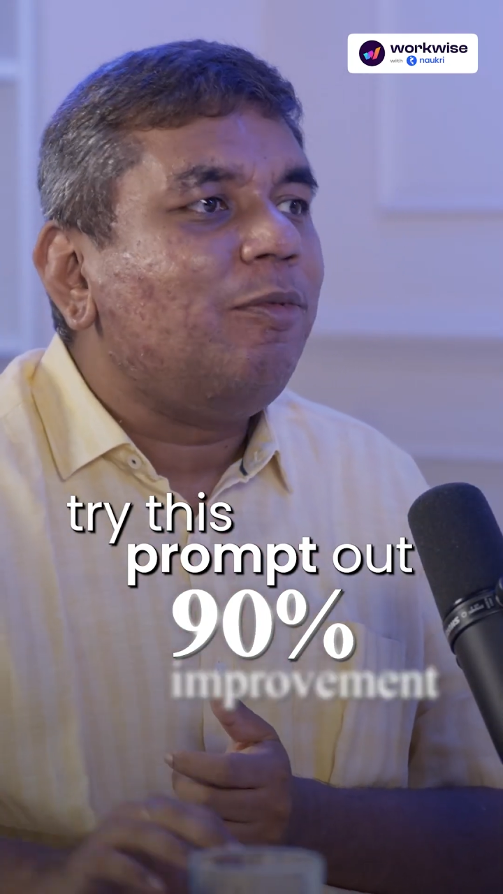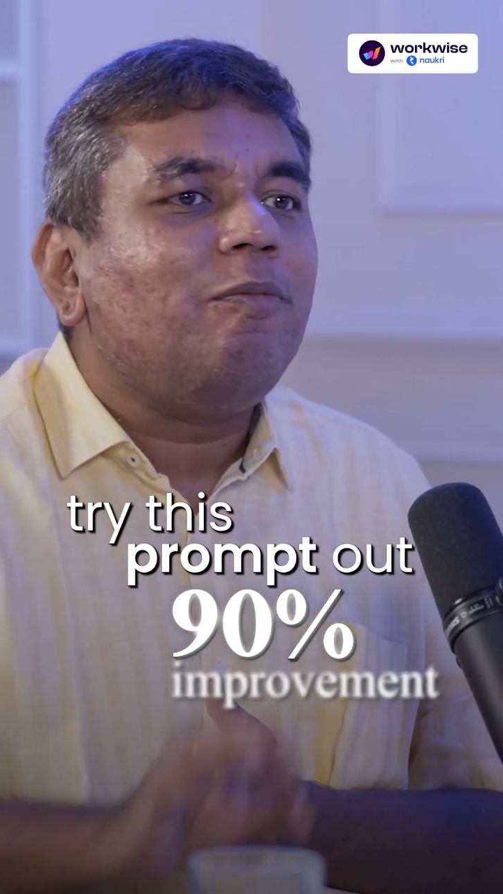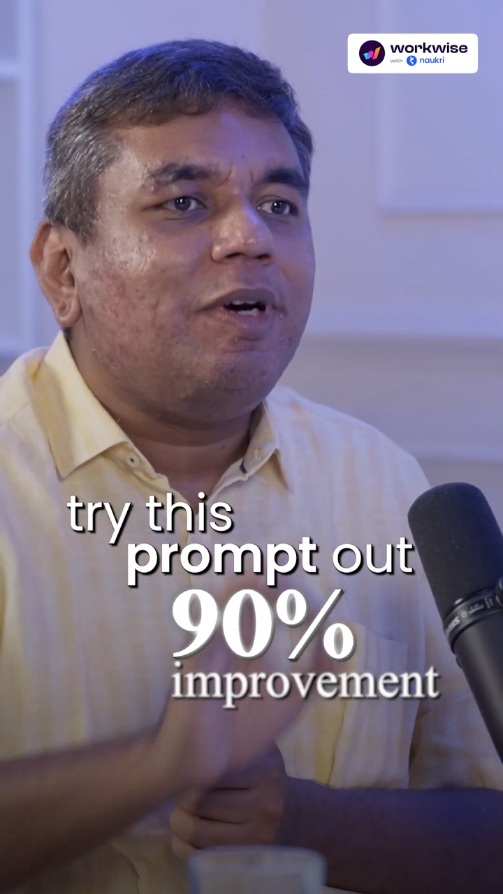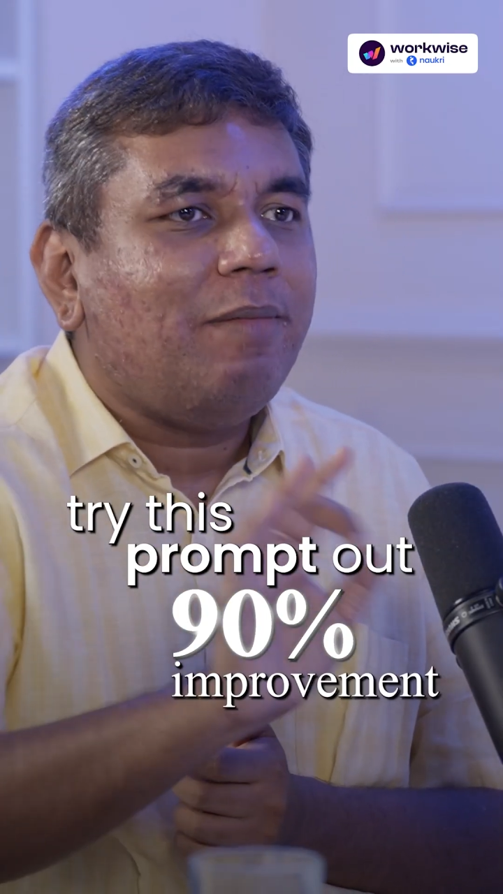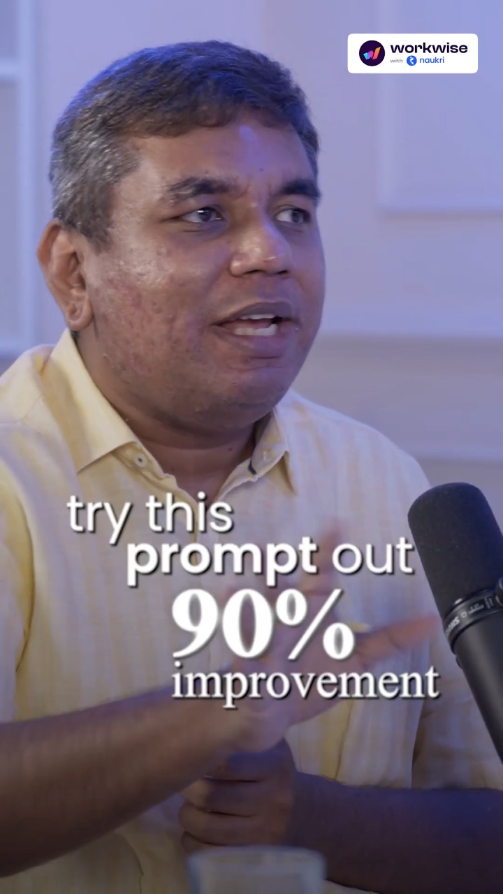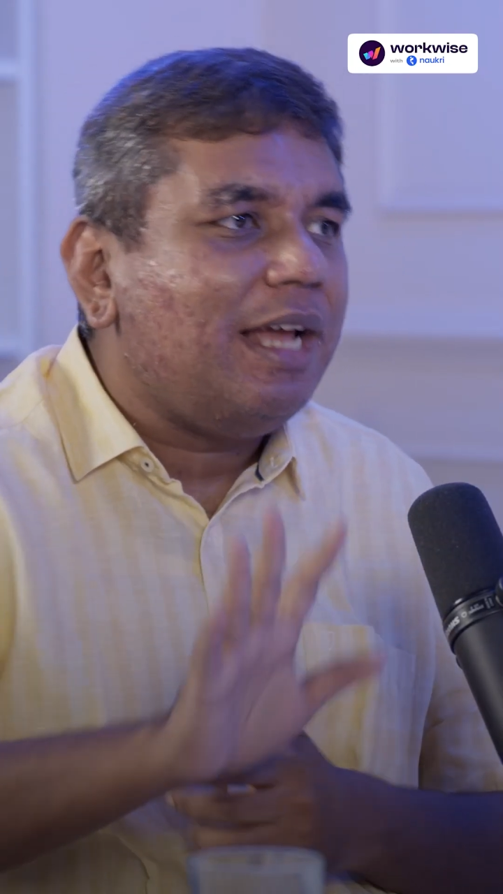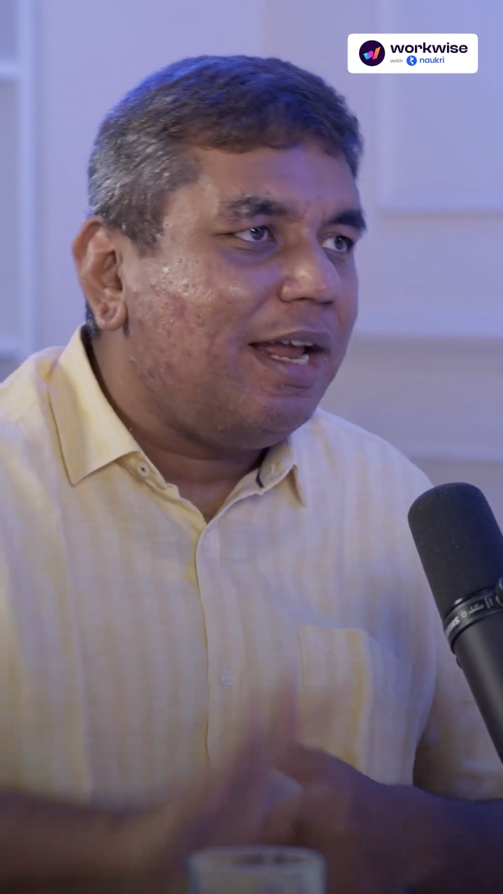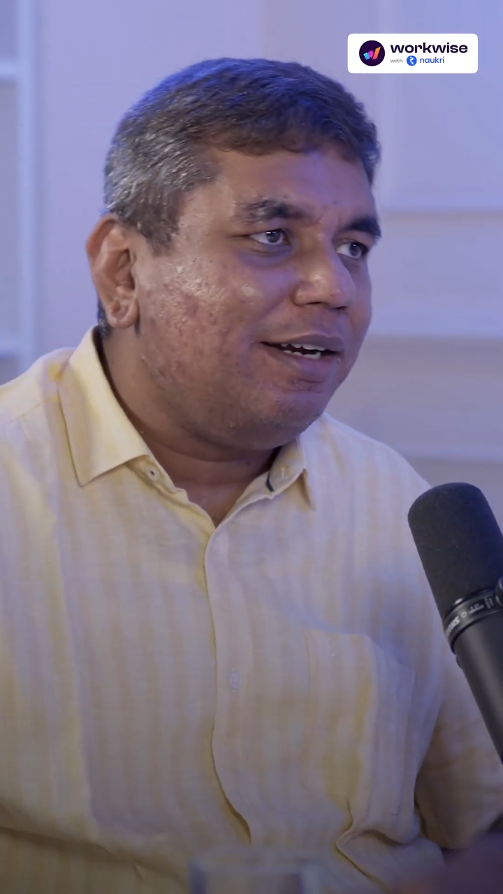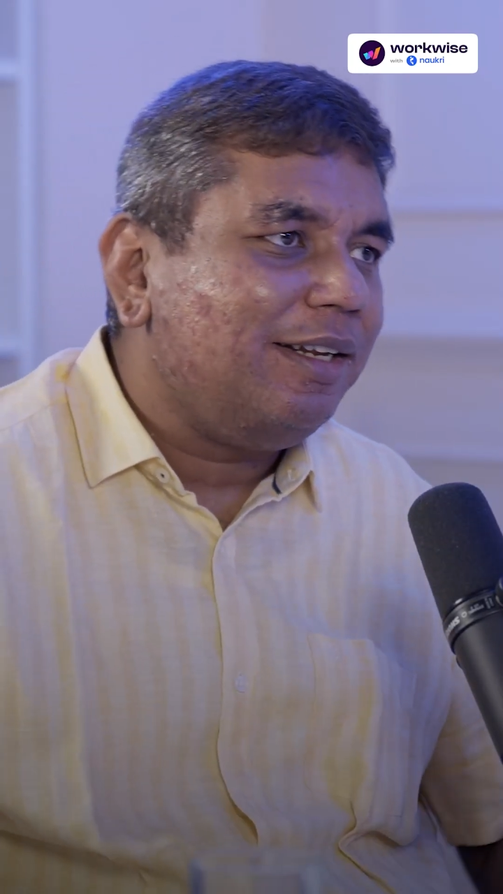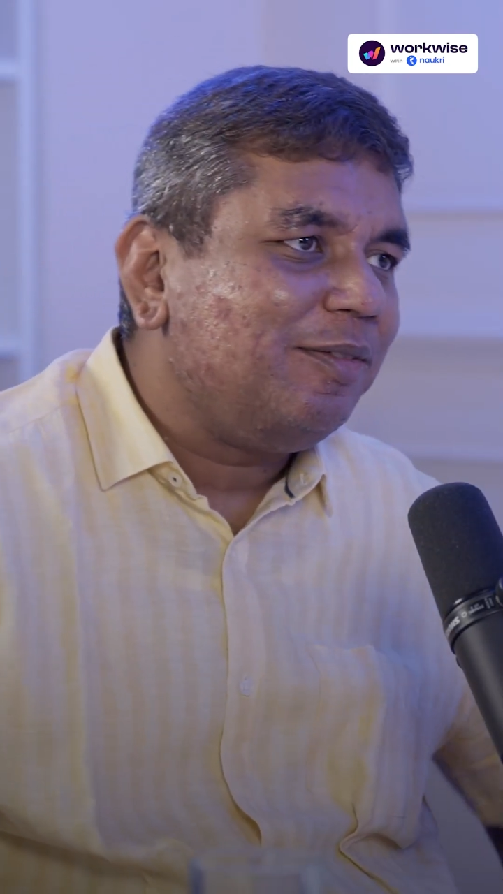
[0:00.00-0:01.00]
improvement, my
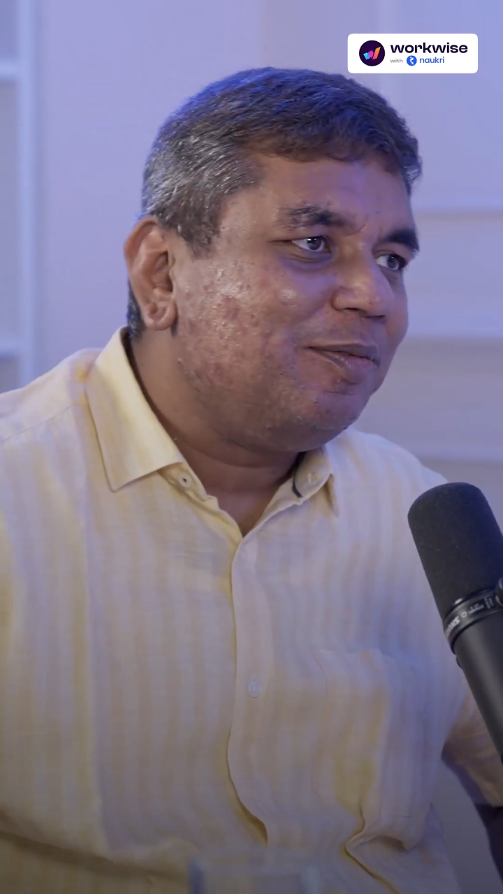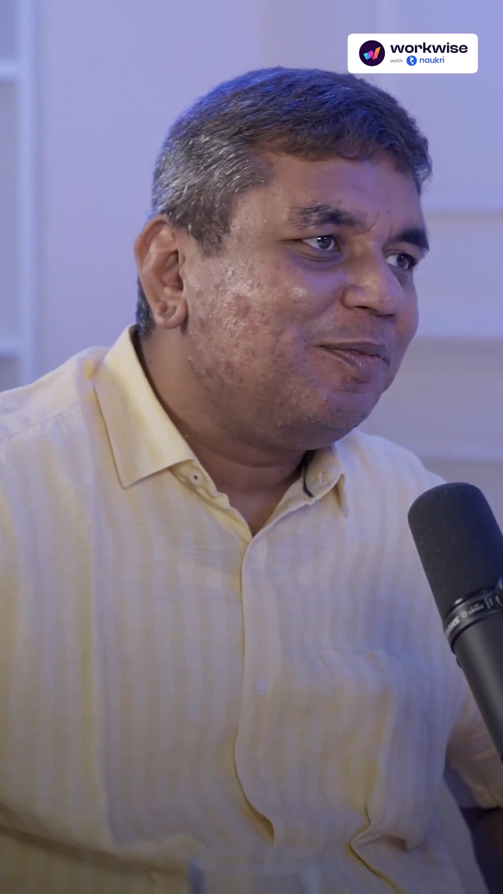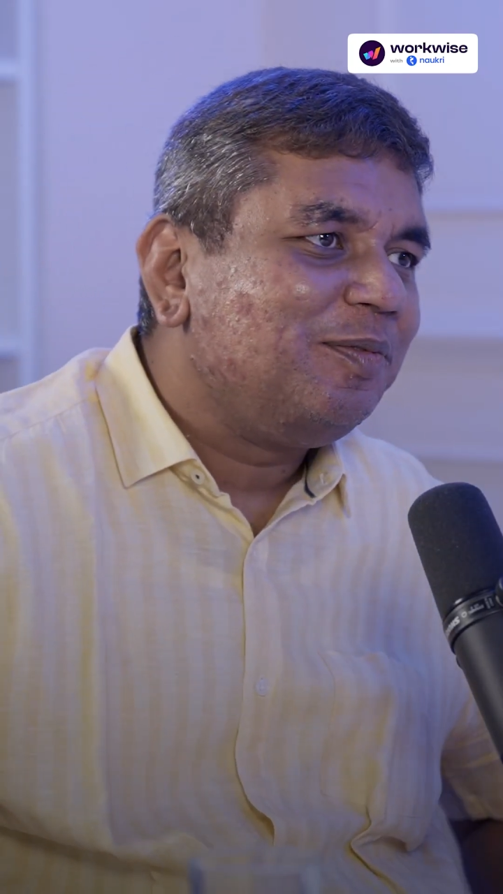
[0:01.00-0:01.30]
guarantee.